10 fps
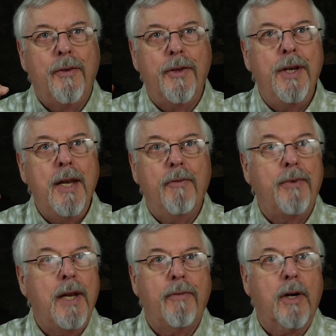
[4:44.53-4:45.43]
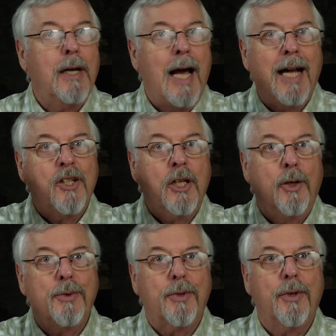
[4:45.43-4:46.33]
The nymph never actually
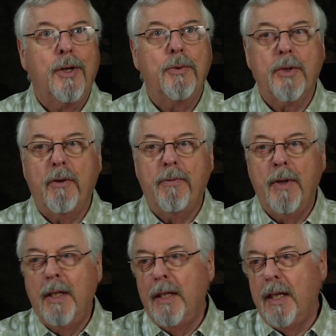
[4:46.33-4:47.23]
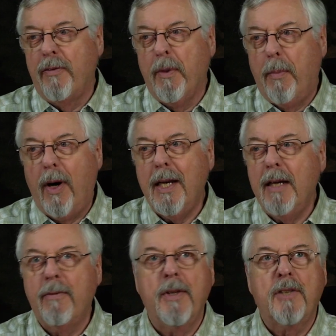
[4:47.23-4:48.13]
goes through. So if the body
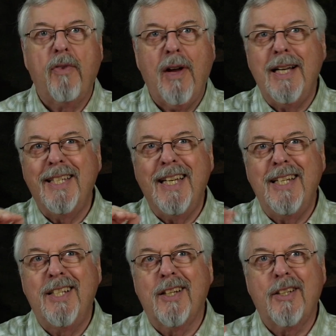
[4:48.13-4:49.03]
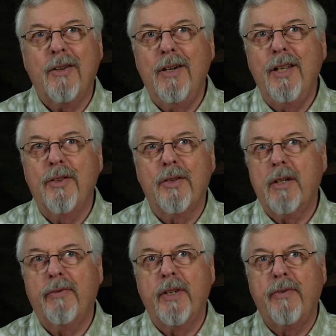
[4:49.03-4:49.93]
of this fly stays just underneath the
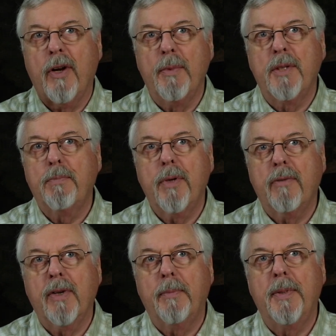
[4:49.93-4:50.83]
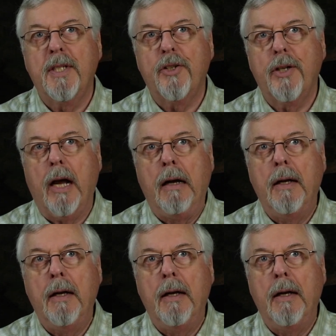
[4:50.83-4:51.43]
surface film, is perfect positioning.